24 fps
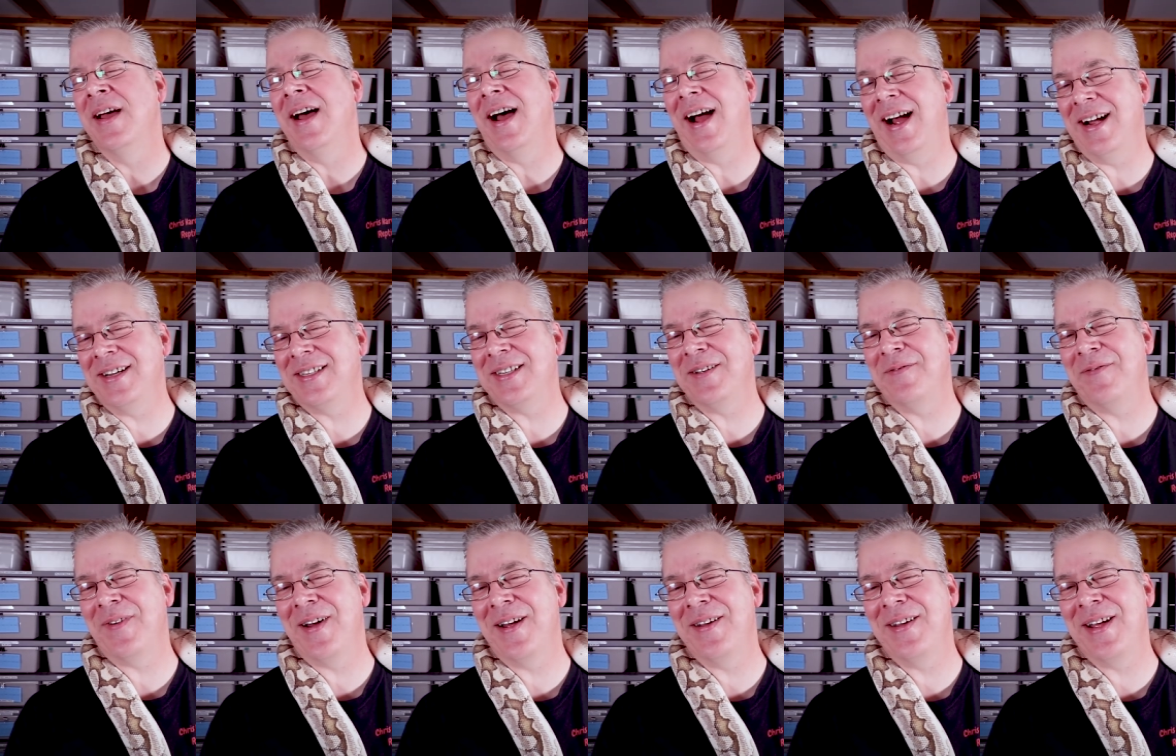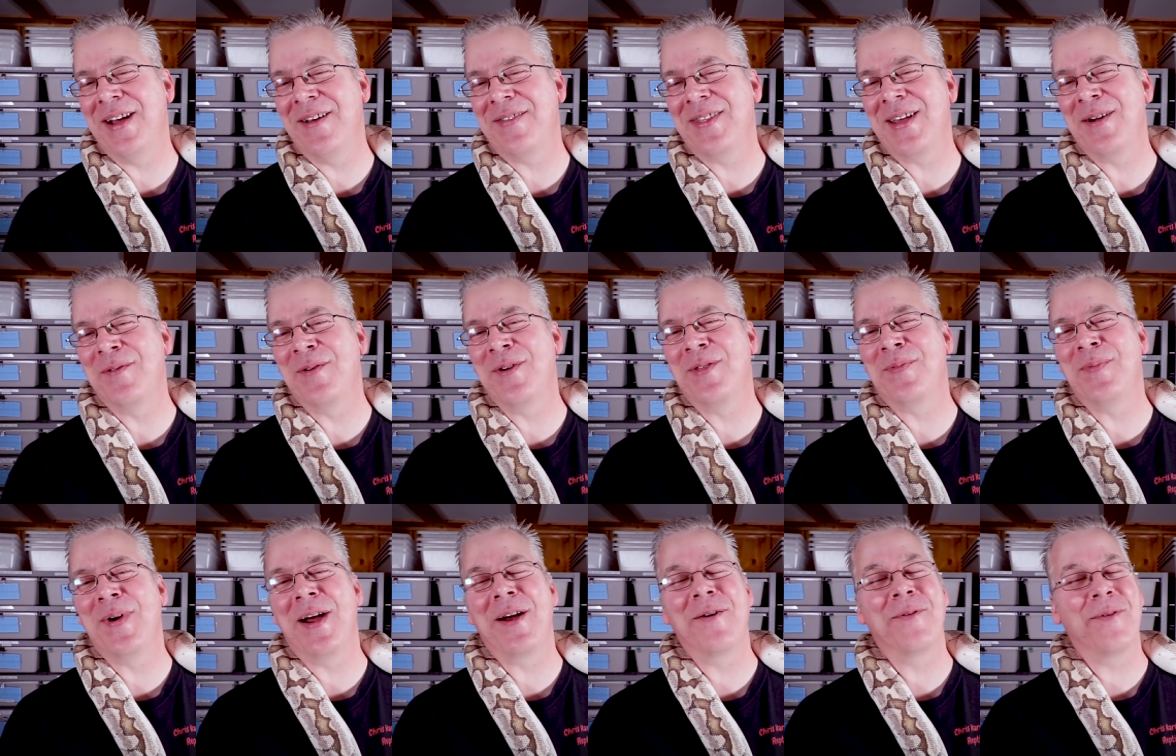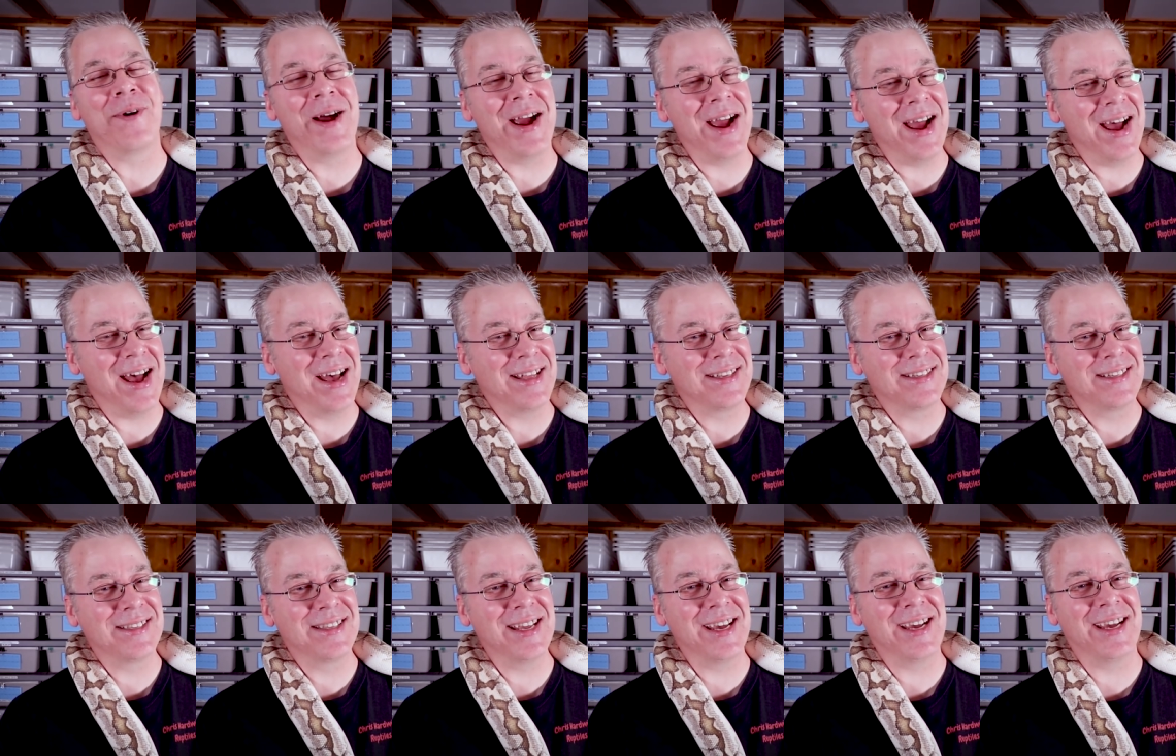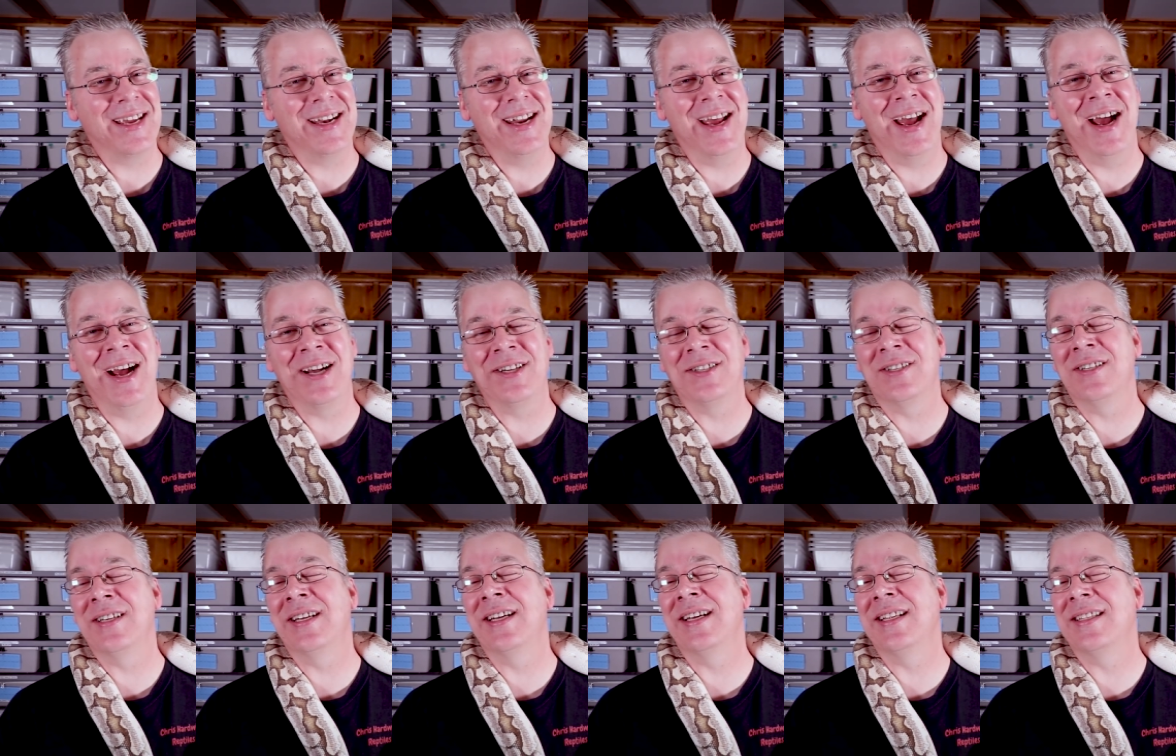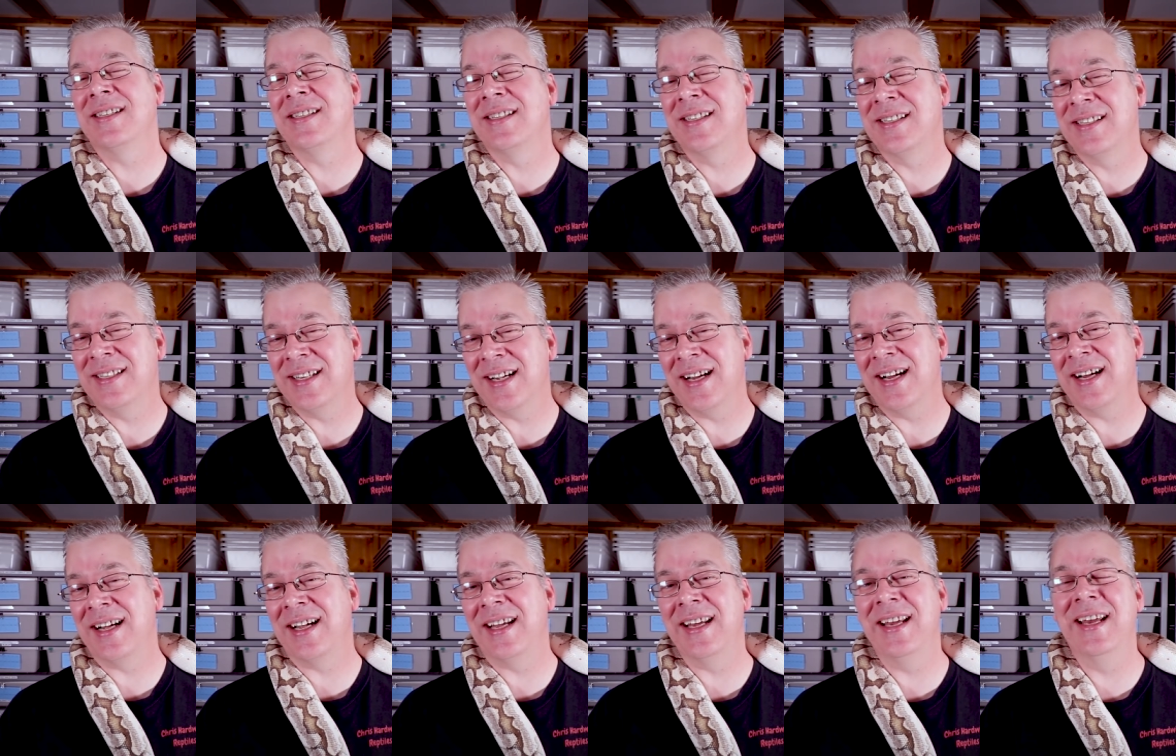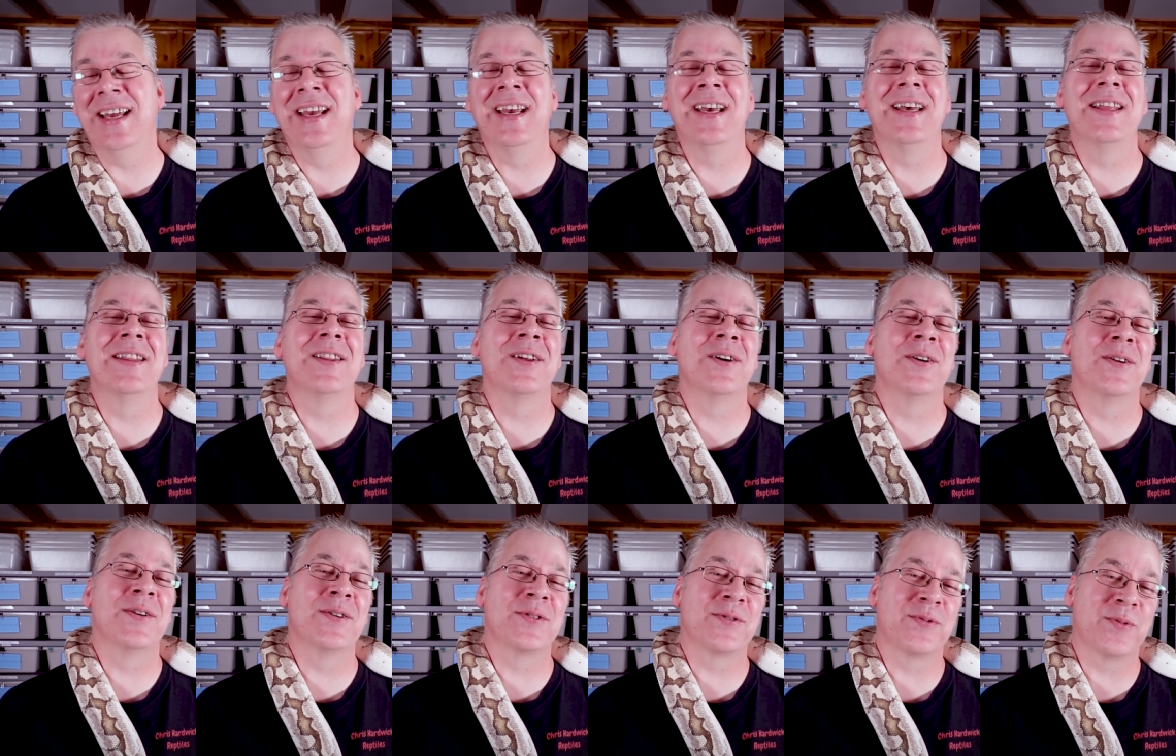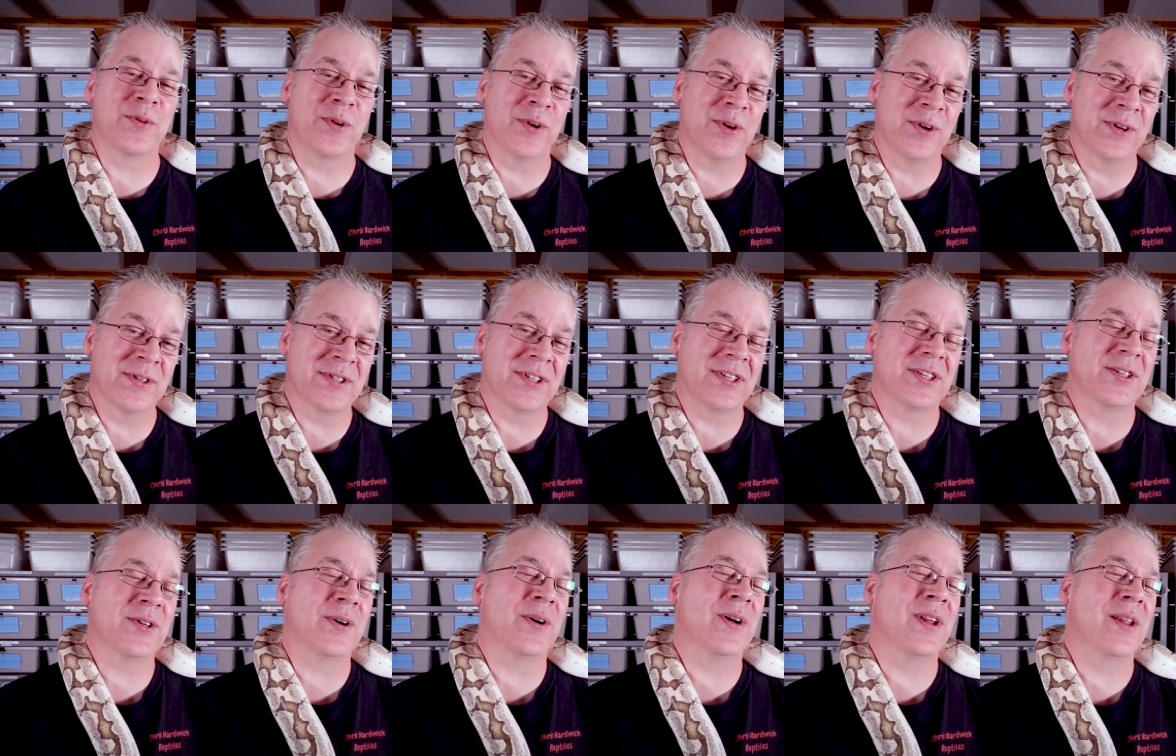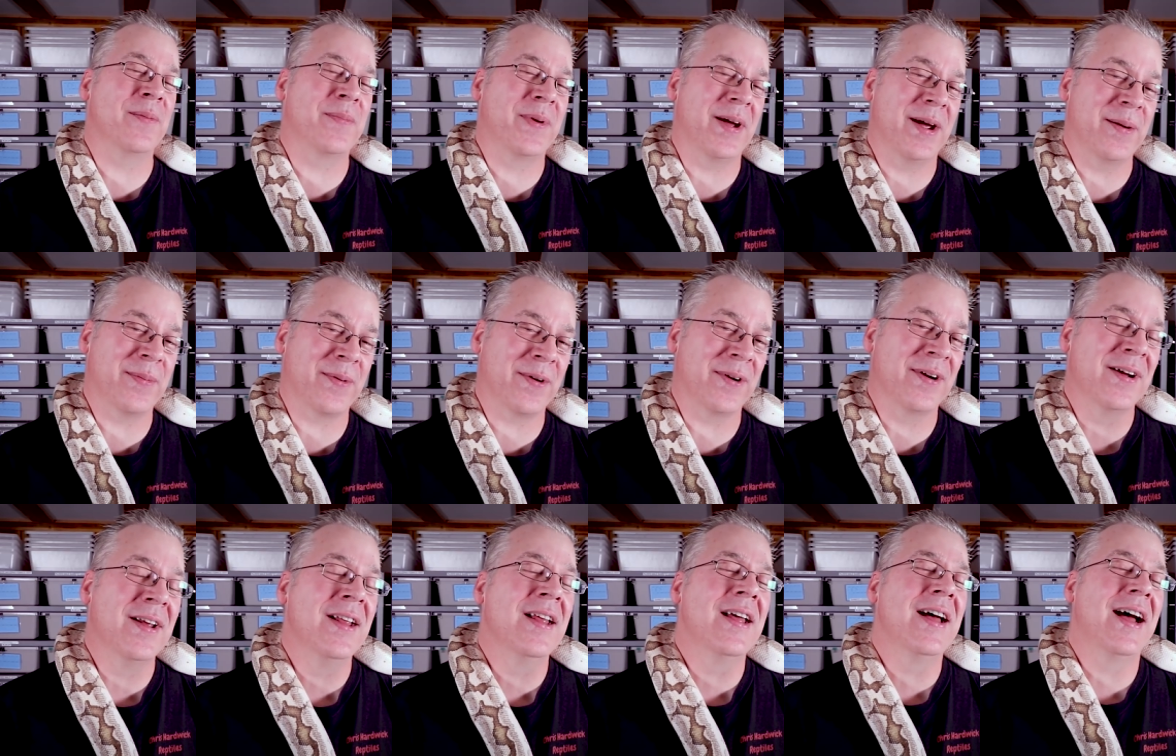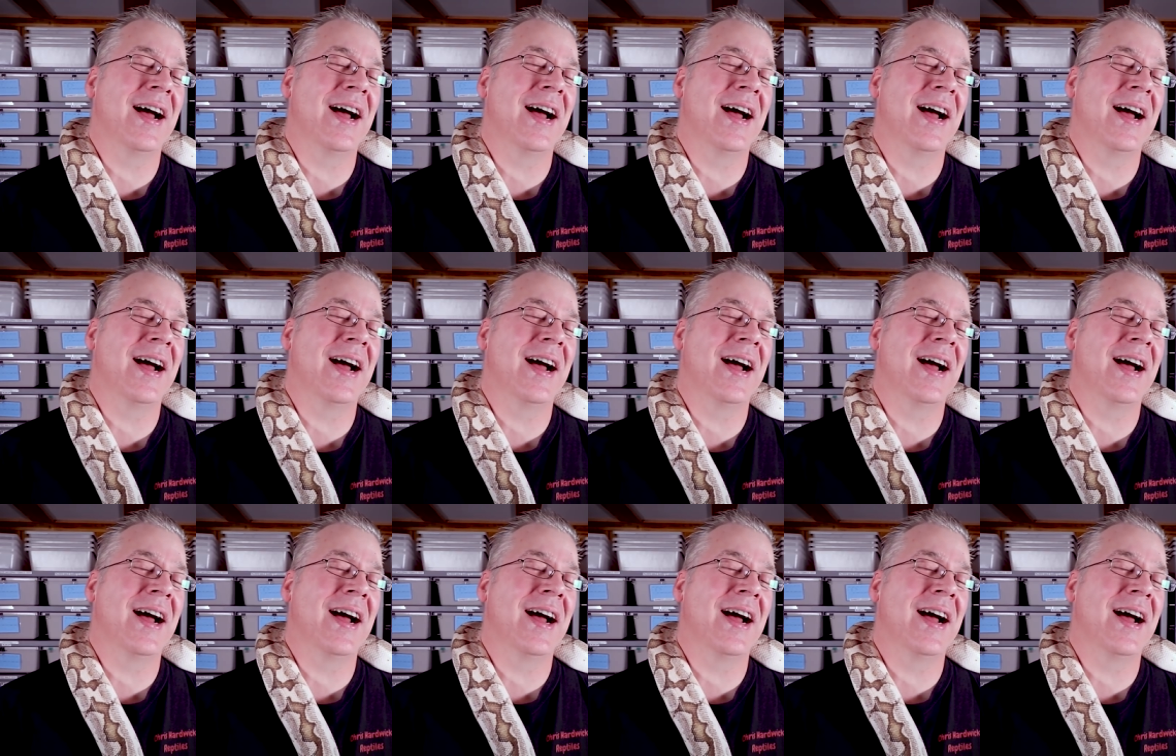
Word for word: I actually found out that with my rats, they can actually get stuck in those rolls of toilet paper.